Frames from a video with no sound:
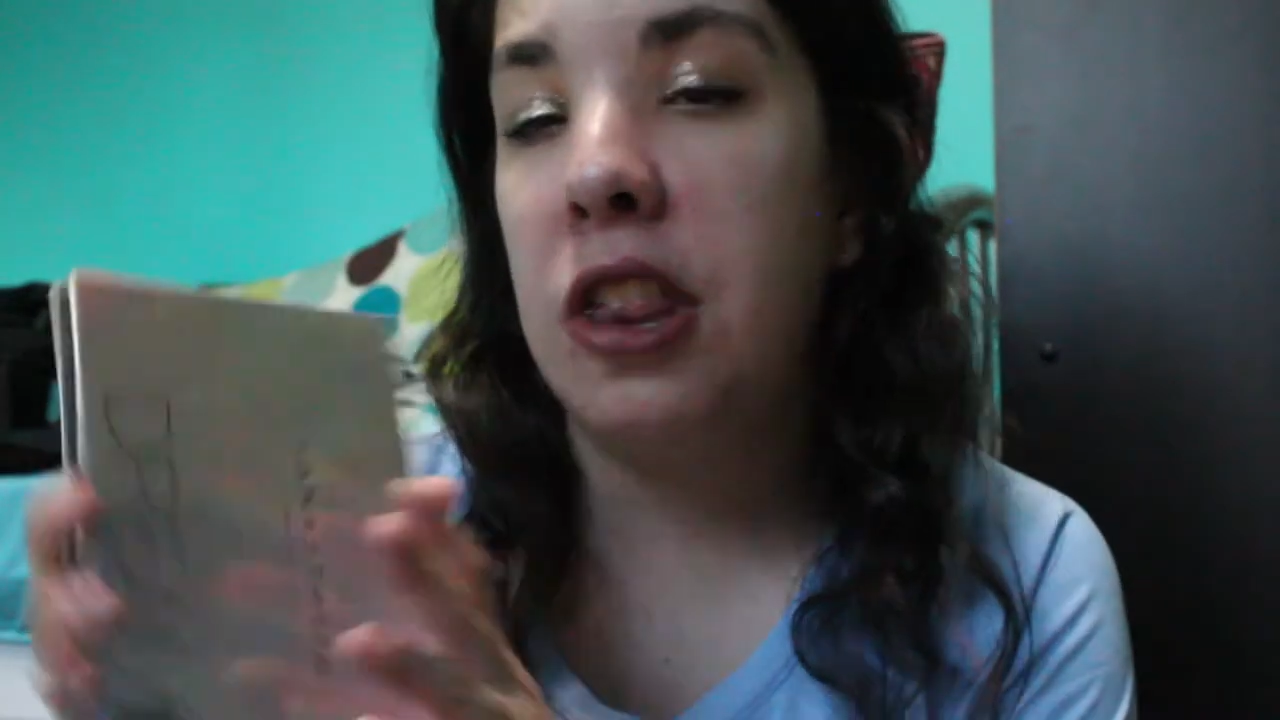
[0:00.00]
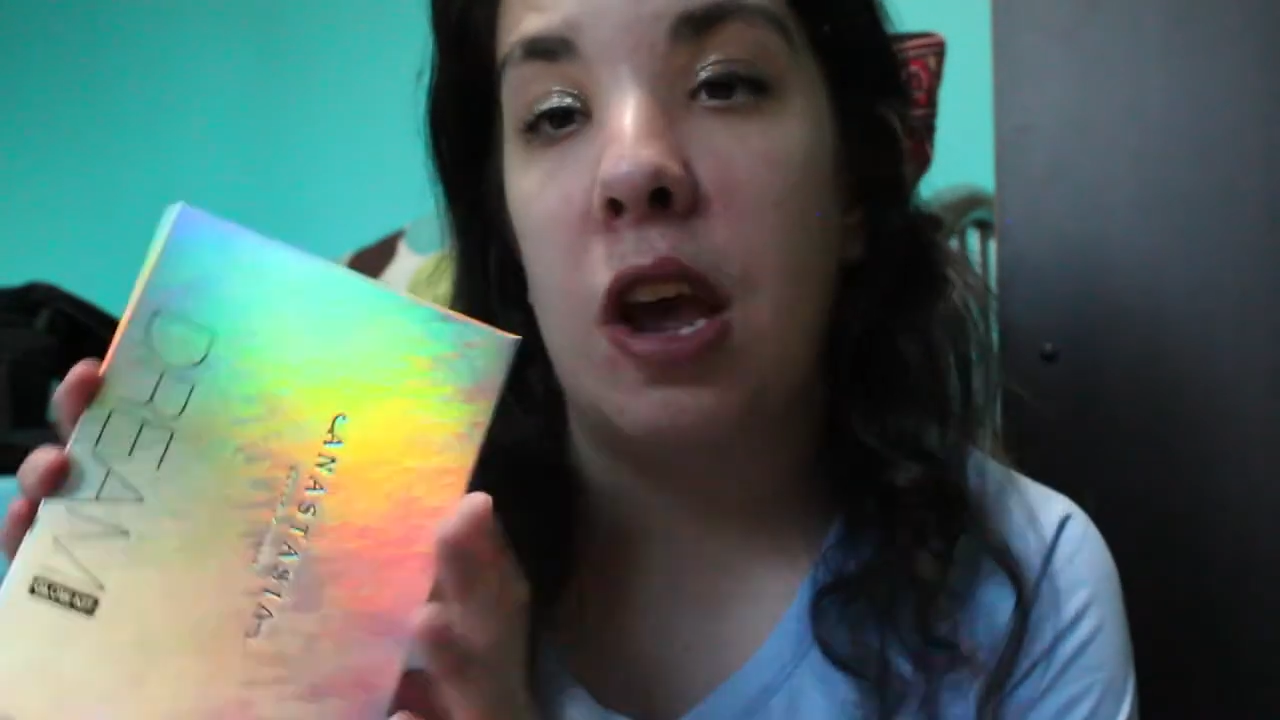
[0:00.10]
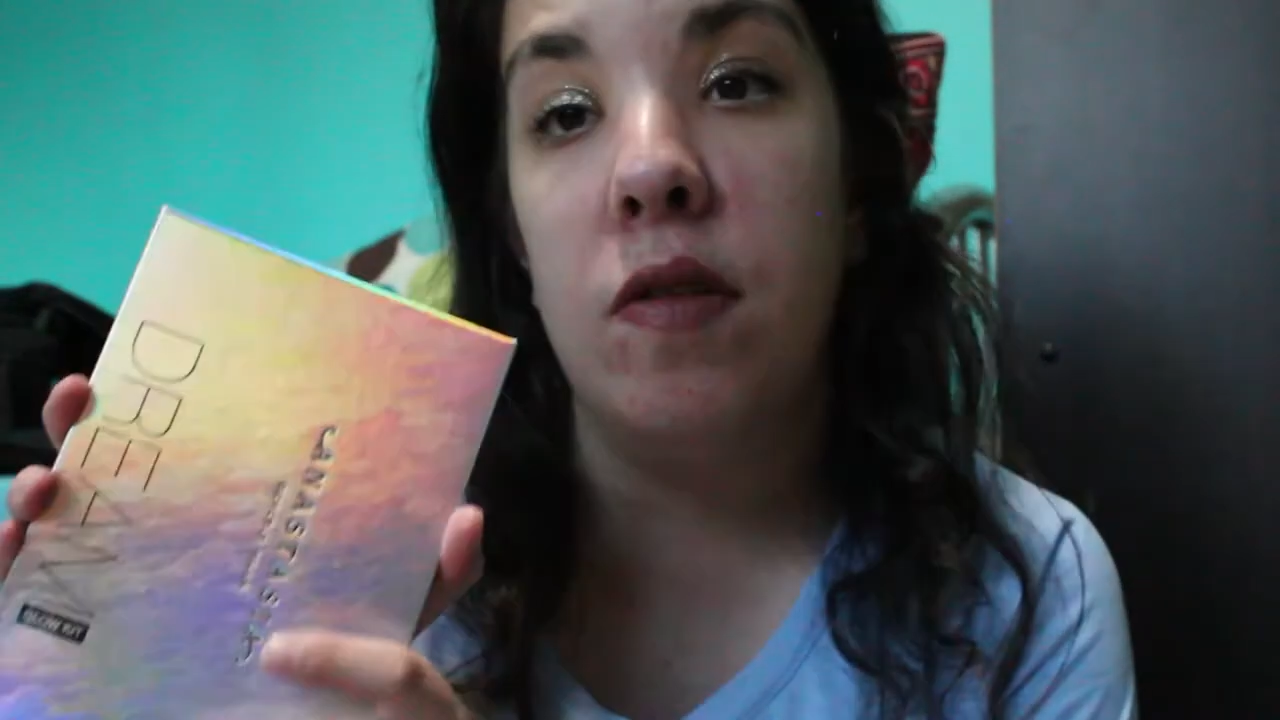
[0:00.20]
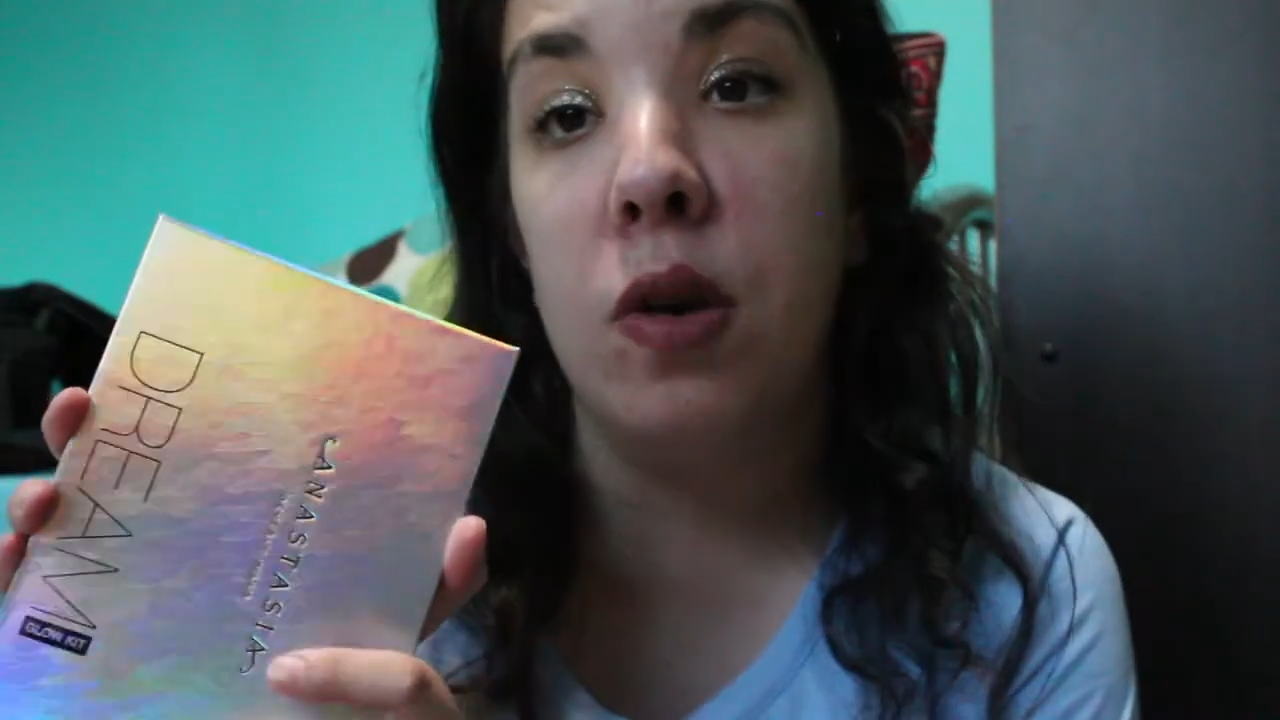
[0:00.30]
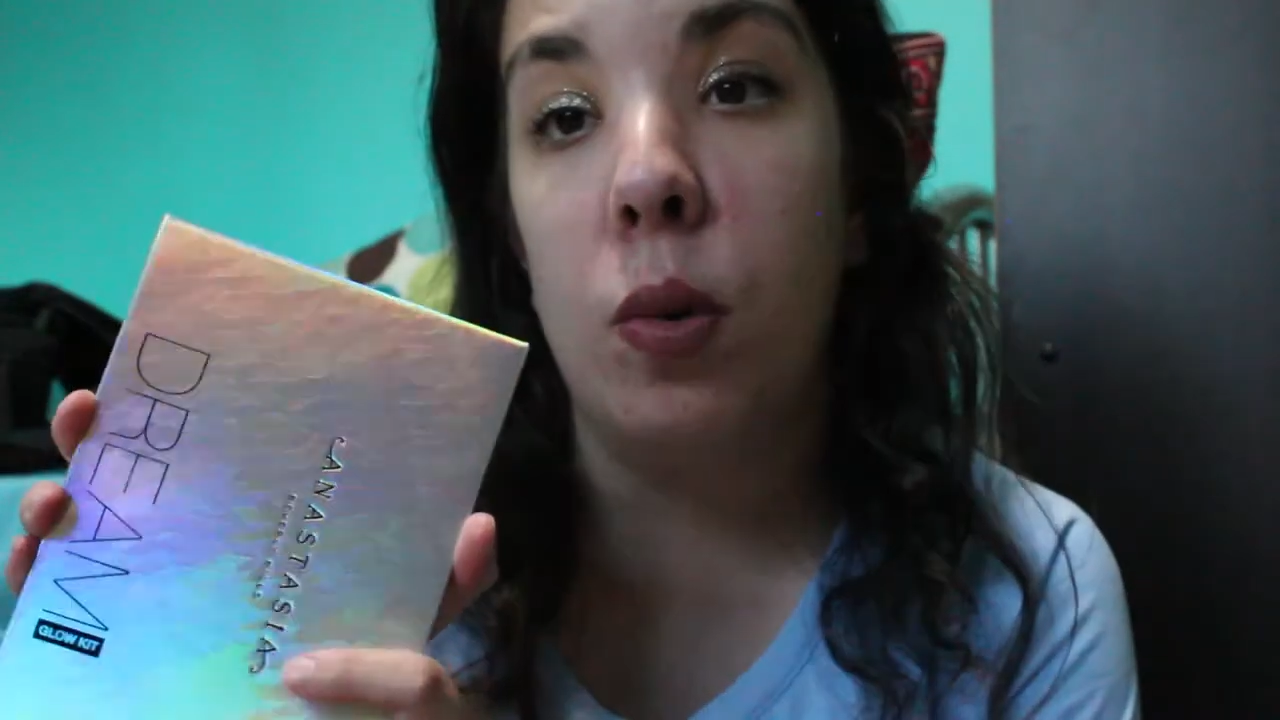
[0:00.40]

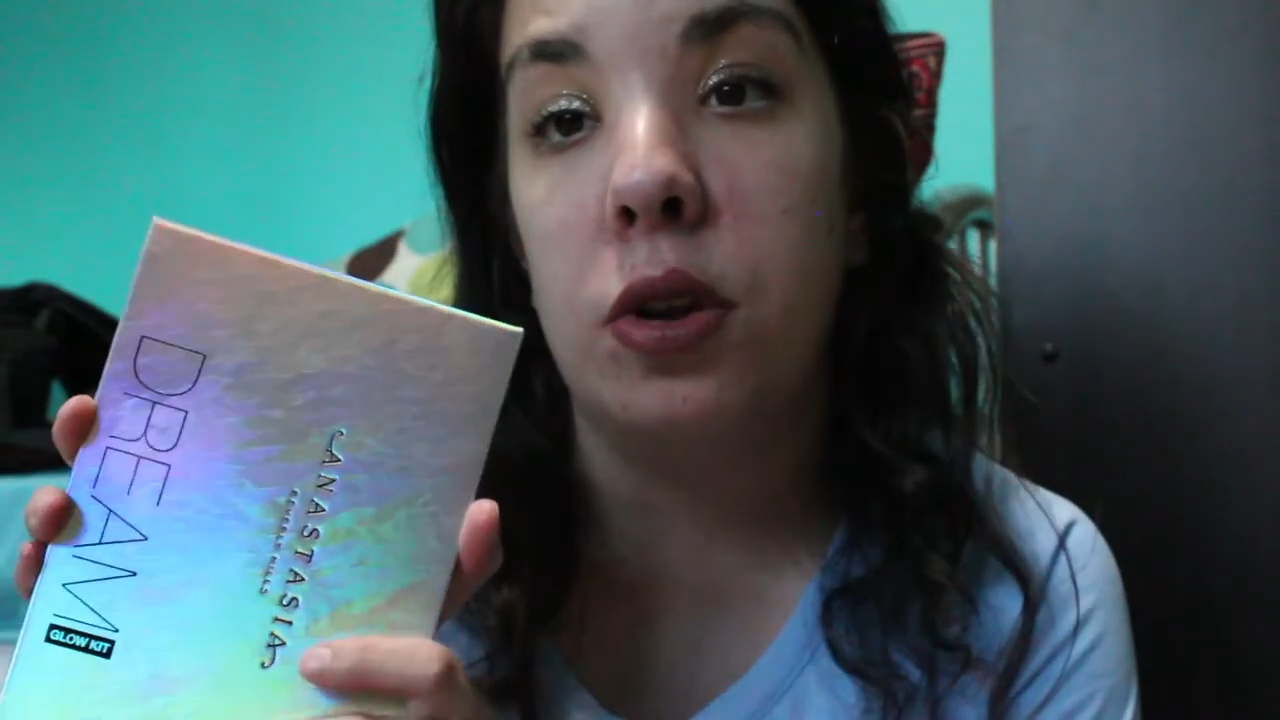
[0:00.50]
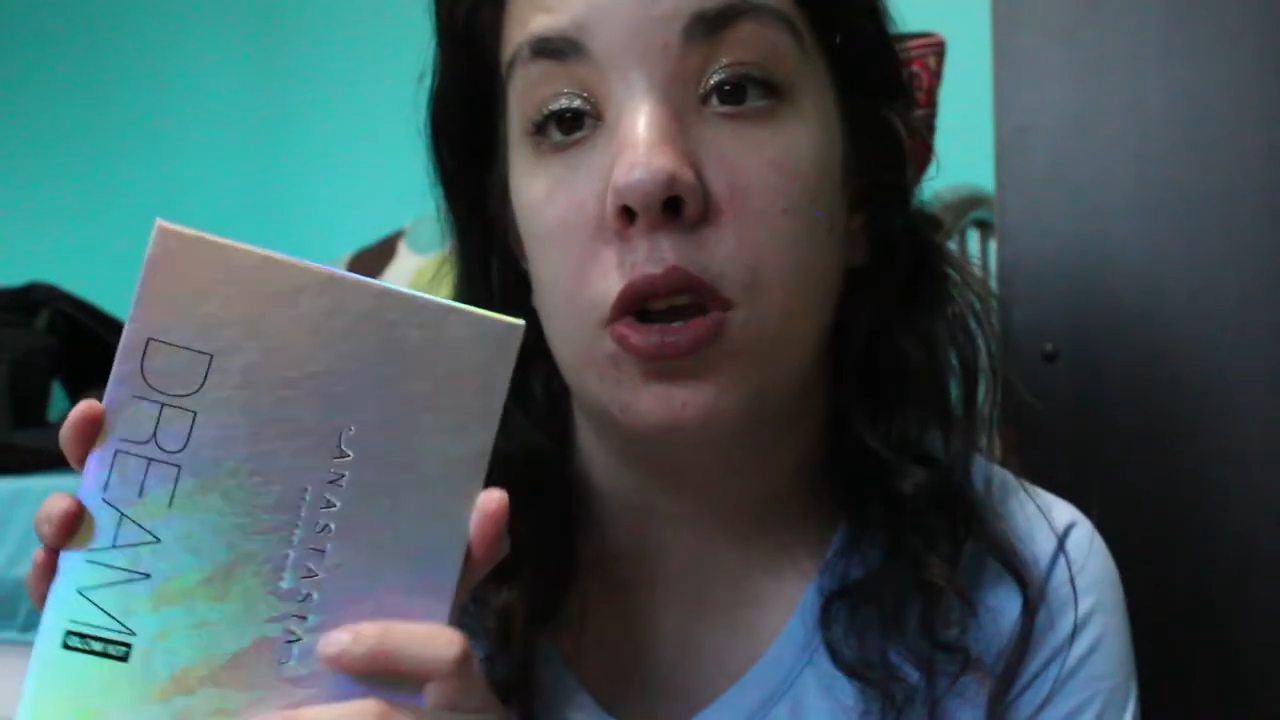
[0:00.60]
definitely want